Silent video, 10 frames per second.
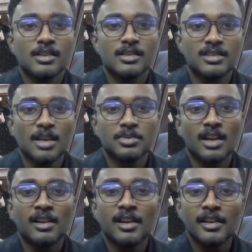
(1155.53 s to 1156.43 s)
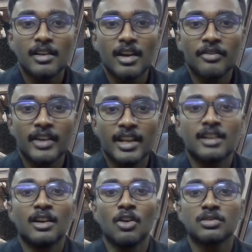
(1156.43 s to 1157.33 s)
sub-Saharan
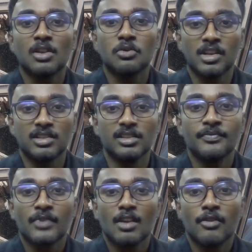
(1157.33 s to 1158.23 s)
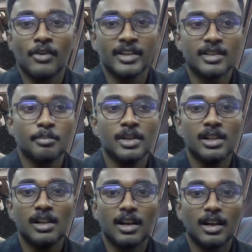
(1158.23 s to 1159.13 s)
Africa or South Asia, for example,